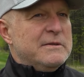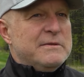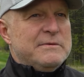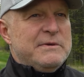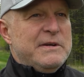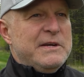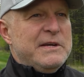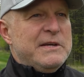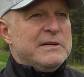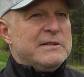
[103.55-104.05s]

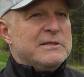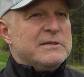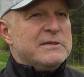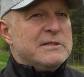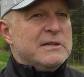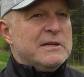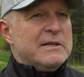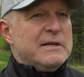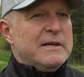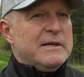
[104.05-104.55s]
three
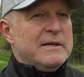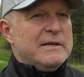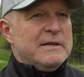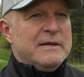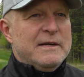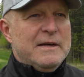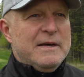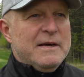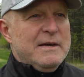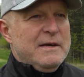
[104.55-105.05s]
years, and I
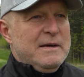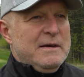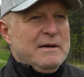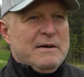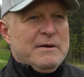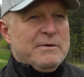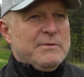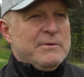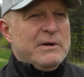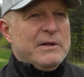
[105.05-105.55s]

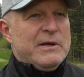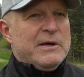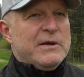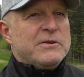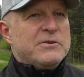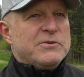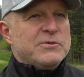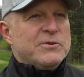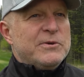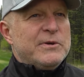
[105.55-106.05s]
really
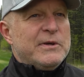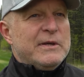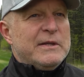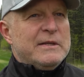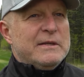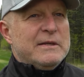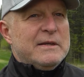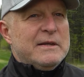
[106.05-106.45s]
enjoy it.